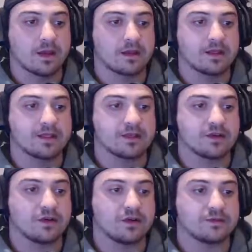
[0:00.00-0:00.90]
It is
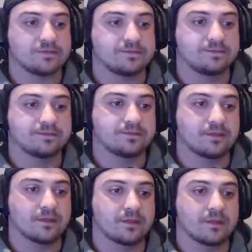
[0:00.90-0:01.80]
gone.
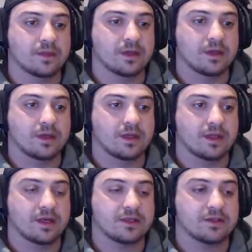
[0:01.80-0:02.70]

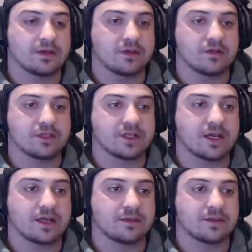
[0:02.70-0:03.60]
That is not a good
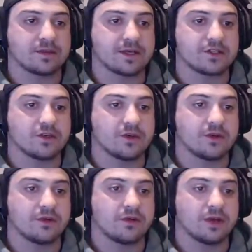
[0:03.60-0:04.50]
start. Let's make sure we
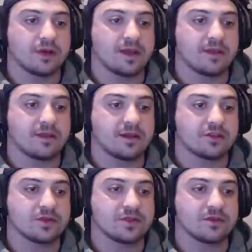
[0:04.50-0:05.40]
got all our main
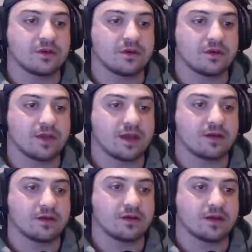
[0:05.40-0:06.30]
things. We still got
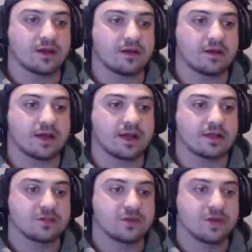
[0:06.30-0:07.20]
that.
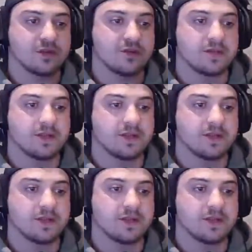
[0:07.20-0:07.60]
Okay, so we've got a little bit of